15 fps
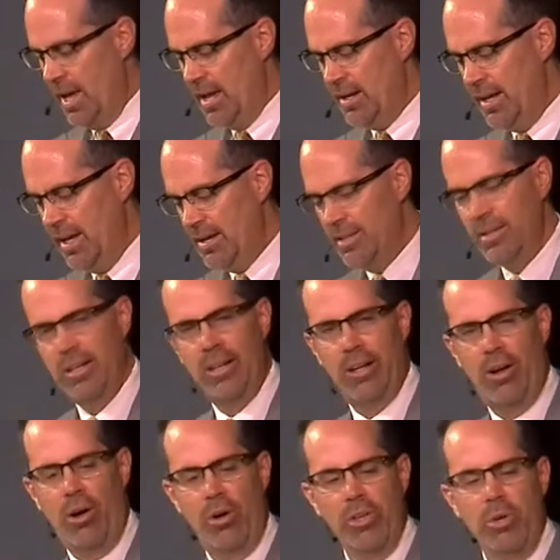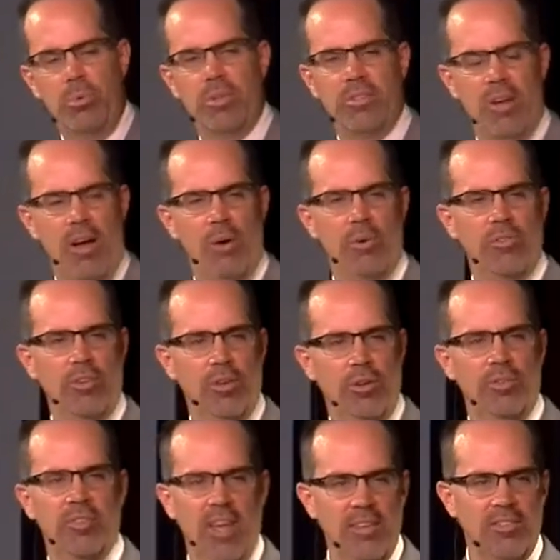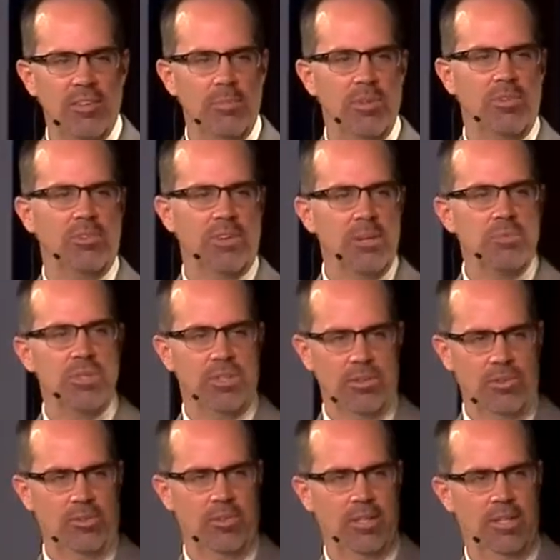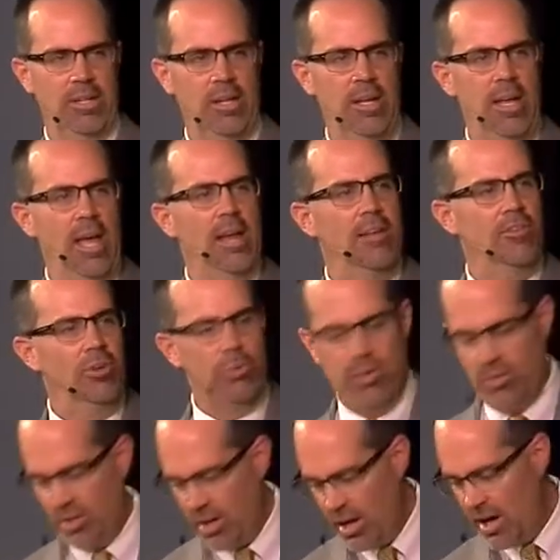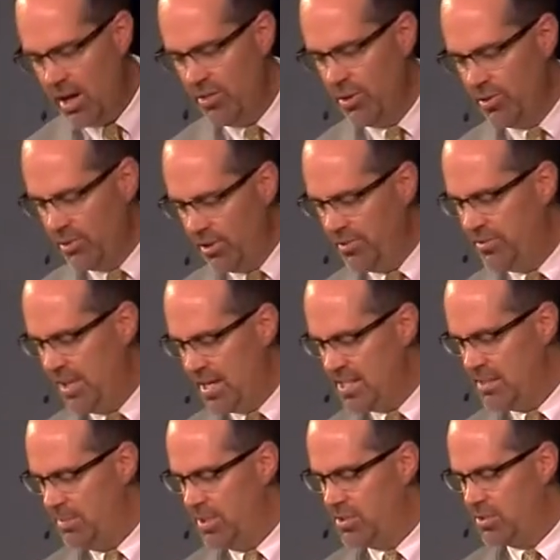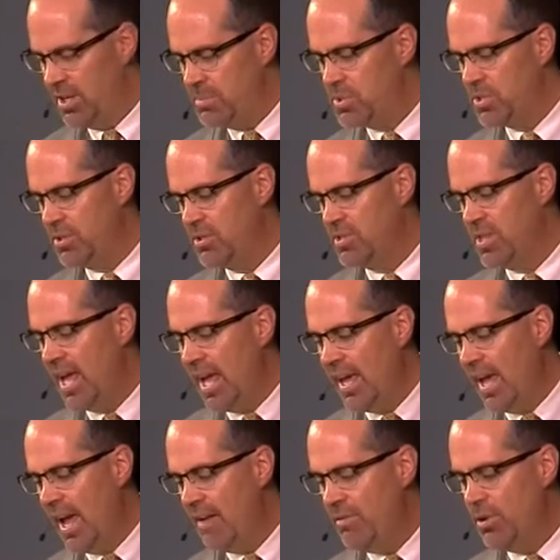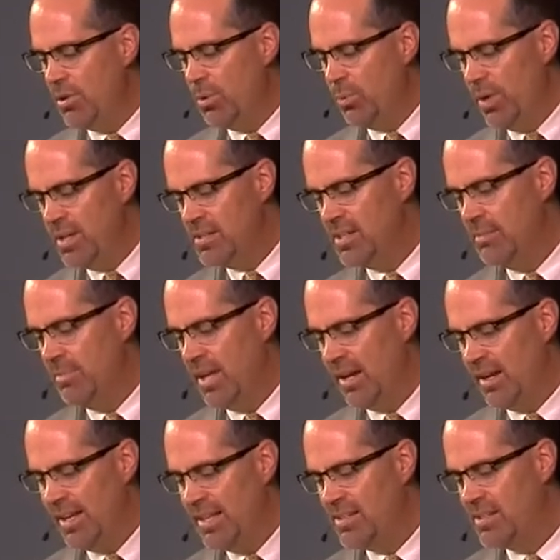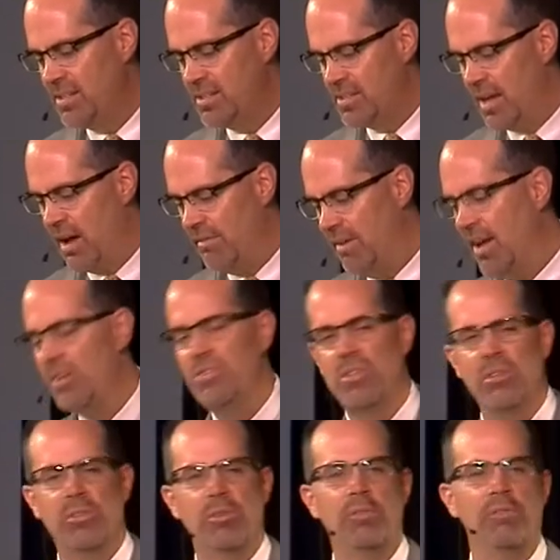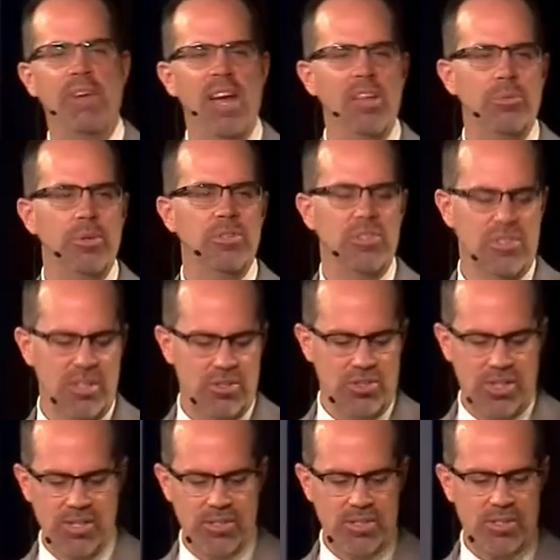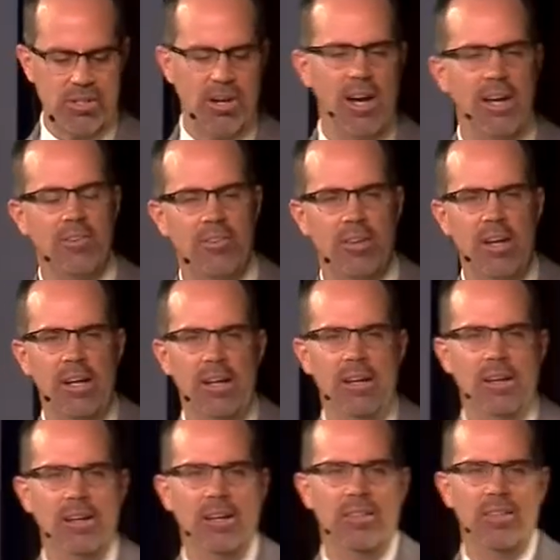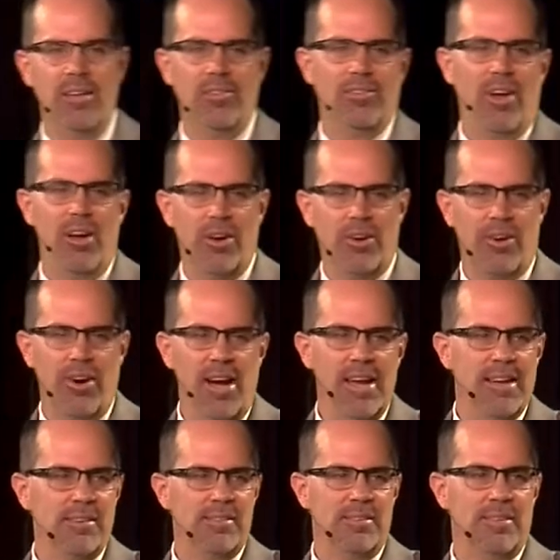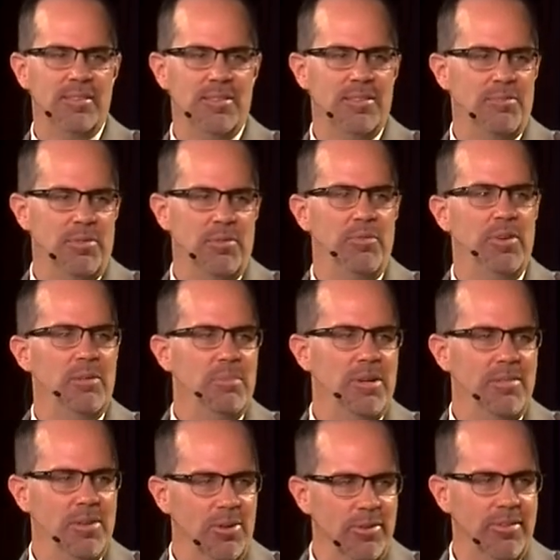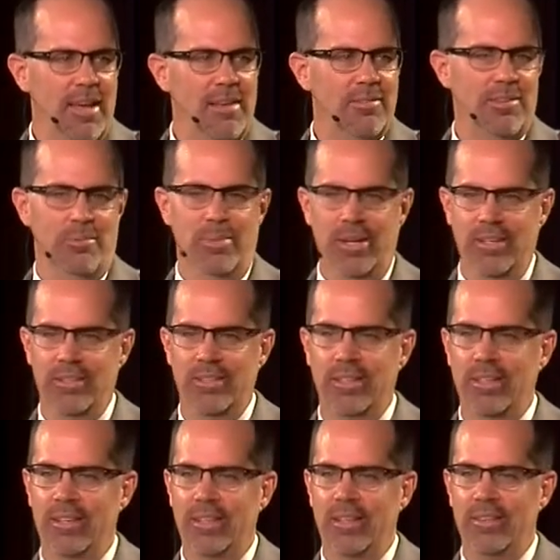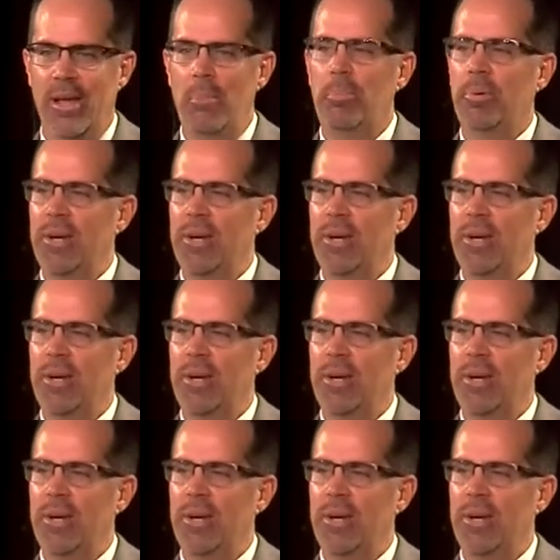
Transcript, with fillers: and, and all you were taught was the Old Testament scriptures. And as you were taught those Old Testament scriptures, they gave you the wisdom that leads to salvation through faith, which is in Jesus Christ. They saw Christ as the fulfillment of the Old Testament. They